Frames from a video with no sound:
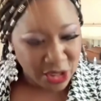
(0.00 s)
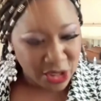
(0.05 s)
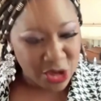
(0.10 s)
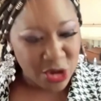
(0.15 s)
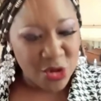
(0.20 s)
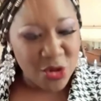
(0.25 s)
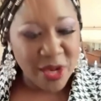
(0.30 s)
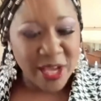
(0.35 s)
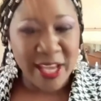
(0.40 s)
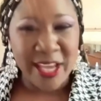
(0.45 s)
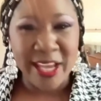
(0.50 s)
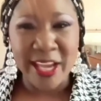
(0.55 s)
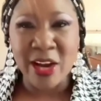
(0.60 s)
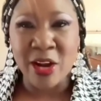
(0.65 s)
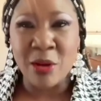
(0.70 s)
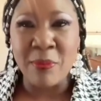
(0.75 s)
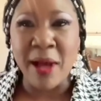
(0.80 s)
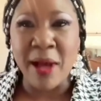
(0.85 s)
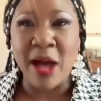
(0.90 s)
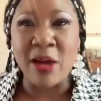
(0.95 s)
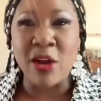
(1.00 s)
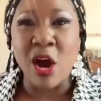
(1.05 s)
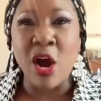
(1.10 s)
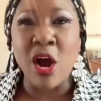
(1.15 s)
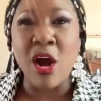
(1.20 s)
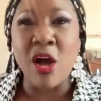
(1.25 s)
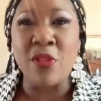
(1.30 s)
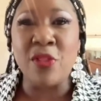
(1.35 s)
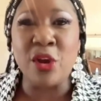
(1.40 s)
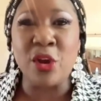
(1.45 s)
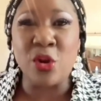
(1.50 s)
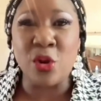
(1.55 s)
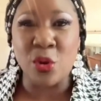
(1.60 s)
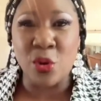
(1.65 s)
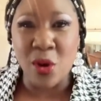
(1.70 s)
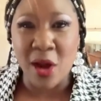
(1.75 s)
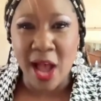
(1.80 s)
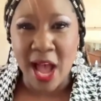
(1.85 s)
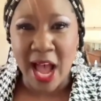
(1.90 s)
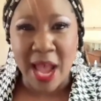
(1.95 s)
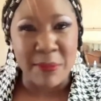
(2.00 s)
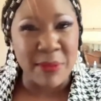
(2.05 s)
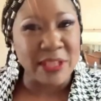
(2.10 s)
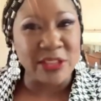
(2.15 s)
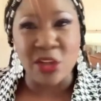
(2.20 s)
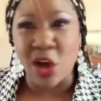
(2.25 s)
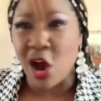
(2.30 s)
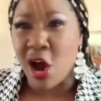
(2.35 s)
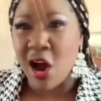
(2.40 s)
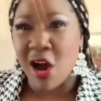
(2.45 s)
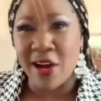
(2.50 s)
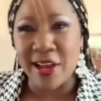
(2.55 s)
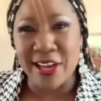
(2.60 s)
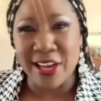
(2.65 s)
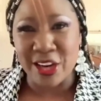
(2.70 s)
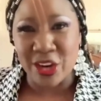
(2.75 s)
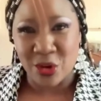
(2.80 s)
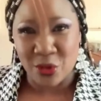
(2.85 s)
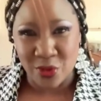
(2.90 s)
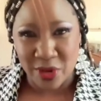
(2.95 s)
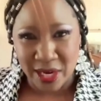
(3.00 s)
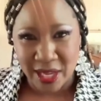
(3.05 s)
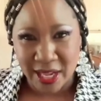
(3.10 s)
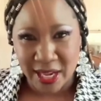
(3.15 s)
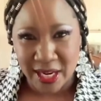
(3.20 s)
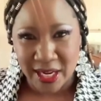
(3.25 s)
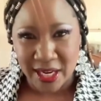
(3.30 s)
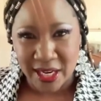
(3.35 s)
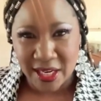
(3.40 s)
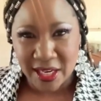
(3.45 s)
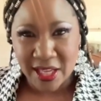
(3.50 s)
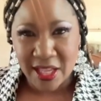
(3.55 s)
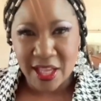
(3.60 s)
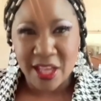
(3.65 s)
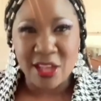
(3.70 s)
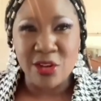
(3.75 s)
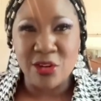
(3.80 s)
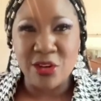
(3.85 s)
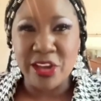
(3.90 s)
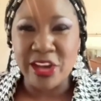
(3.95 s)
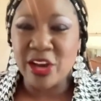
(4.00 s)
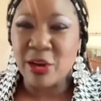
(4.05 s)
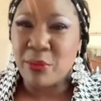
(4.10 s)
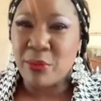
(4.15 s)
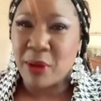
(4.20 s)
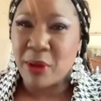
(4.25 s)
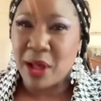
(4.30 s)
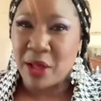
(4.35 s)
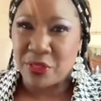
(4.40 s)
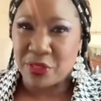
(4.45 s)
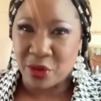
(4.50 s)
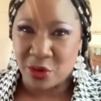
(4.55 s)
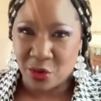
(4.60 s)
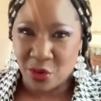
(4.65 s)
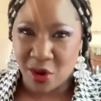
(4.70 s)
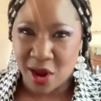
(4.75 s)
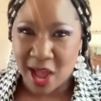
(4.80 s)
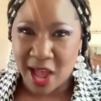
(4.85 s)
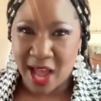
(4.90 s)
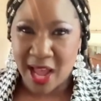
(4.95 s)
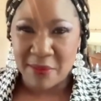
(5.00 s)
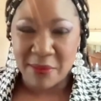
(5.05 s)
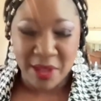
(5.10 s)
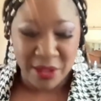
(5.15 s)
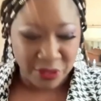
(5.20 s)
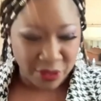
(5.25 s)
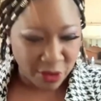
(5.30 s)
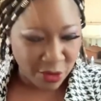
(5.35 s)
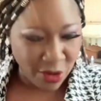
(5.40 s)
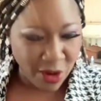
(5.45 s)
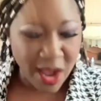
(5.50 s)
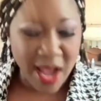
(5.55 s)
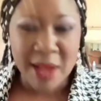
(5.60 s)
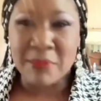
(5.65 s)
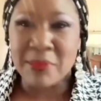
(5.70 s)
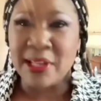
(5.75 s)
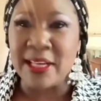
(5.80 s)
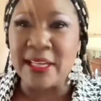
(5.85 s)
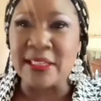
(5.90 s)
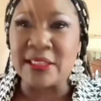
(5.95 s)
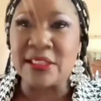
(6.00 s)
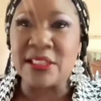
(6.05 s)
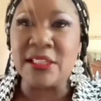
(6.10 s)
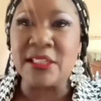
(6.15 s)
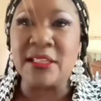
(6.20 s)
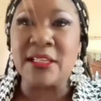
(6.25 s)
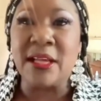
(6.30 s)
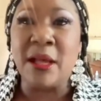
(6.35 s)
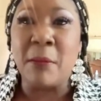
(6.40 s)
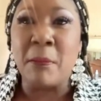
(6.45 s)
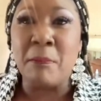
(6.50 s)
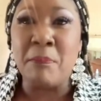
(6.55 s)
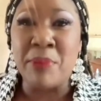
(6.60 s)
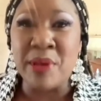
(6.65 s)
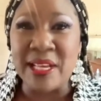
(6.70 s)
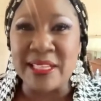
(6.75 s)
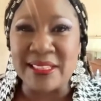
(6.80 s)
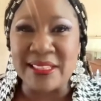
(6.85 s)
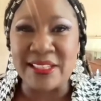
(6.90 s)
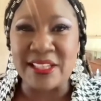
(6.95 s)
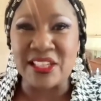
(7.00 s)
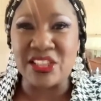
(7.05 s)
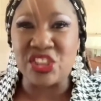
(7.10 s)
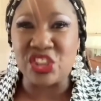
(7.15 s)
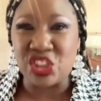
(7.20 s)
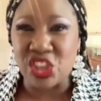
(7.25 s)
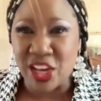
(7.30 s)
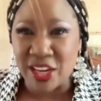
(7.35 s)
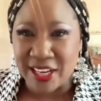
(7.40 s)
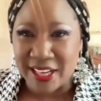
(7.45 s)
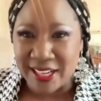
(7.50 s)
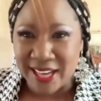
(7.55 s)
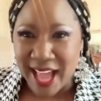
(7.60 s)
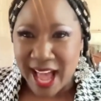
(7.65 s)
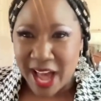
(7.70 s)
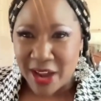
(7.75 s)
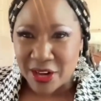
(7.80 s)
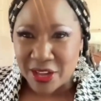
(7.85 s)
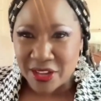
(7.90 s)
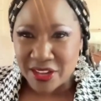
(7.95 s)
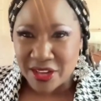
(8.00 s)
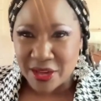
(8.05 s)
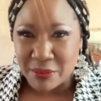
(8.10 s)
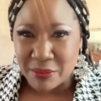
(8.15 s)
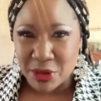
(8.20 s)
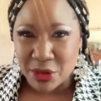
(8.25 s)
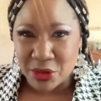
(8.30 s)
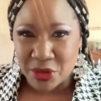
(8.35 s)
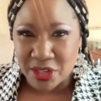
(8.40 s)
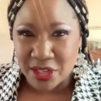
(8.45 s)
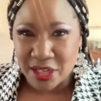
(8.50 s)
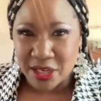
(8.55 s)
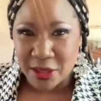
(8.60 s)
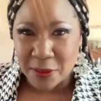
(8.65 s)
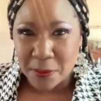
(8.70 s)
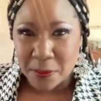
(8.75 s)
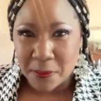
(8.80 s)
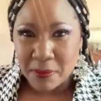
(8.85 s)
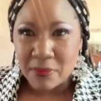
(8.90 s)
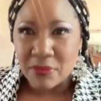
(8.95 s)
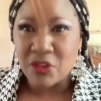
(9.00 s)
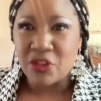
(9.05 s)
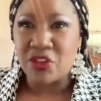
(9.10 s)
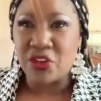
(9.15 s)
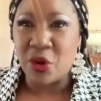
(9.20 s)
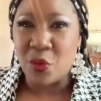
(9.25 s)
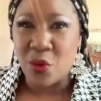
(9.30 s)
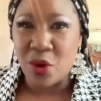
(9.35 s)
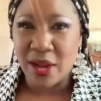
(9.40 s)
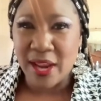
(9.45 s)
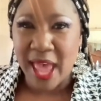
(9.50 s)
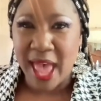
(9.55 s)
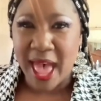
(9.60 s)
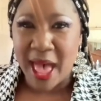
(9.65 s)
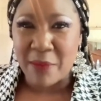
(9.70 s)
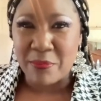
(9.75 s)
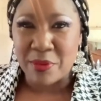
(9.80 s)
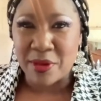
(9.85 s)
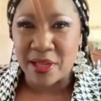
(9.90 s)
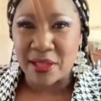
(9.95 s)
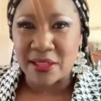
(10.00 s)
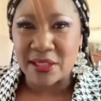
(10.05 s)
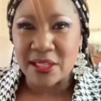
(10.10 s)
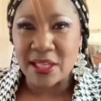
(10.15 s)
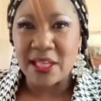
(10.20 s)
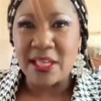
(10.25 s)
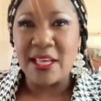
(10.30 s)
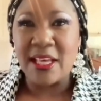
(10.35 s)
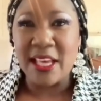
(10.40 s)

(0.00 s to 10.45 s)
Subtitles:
You hear about all the crime. It's all interrelated. You hear about the crime. The crime leads to business shutting down in the community. So what happens?